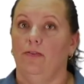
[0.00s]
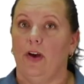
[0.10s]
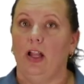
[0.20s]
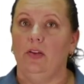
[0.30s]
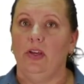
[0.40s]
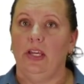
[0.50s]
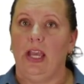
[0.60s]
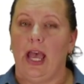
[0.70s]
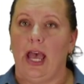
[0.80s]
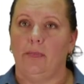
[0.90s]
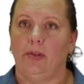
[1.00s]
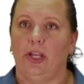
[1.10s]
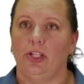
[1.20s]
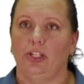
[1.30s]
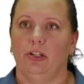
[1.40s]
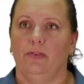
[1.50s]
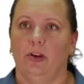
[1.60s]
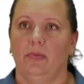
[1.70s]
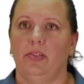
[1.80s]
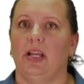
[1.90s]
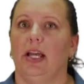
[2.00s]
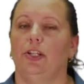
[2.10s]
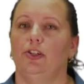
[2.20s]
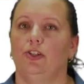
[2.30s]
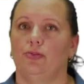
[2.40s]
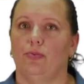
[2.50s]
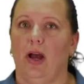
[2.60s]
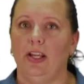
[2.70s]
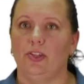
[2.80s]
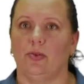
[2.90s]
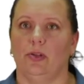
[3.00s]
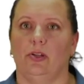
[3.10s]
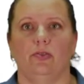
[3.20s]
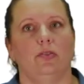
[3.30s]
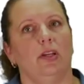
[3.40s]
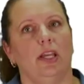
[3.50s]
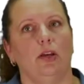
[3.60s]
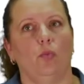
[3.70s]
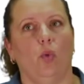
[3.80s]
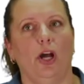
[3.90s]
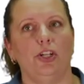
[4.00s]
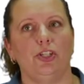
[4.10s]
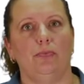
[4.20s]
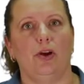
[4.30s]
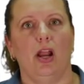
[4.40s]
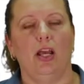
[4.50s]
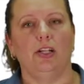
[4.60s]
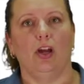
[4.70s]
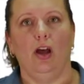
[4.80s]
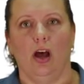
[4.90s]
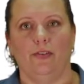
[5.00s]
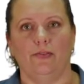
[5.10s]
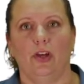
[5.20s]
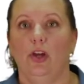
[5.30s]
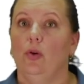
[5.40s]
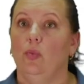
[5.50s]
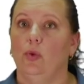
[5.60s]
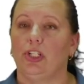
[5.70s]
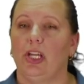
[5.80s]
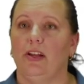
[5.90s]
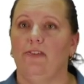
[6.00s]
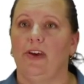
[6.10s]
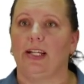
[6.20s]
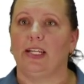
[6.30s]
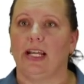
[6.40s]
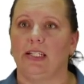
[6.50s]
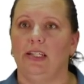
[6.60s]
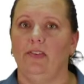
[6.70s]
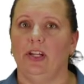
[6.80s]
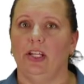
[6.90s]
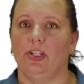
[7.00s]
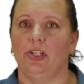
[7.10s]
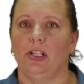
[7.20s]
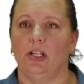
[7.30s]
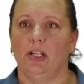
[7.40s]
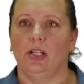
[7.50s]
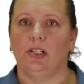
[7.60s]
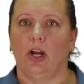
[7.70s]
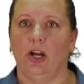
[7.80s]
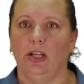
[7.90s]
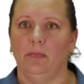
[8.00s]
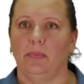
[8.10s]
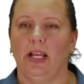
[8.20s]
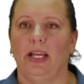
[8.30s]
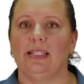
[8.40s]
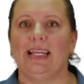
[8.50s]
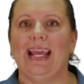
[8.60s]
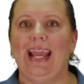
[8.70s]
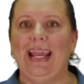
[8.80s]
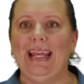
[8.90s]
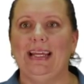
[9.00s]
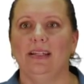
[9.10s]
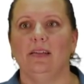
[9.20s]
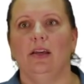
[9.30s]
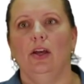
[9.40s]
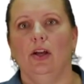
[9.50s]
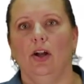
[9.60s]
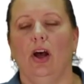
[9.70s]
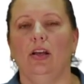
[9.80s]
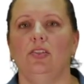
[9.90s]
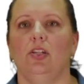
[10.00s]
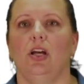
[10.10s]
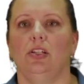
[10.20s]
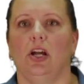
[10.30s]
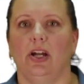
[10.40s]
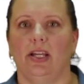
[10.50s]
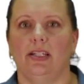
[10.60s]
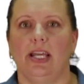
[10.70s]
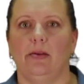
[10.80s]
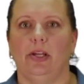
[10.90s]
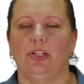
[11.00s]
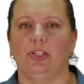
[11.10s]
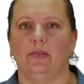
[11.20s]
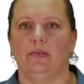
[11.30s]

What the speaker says: following application of herbicide to dry soils can wash the product off, which can affect activity to the target plant and cause non-target damage.